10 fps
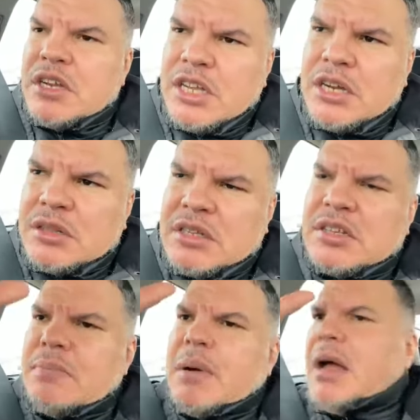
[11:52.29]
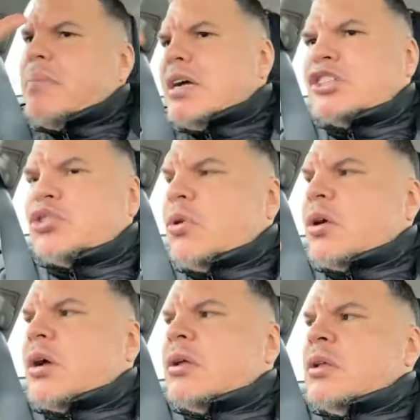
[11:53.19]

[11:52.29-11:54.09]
leader doesn't abide by shura,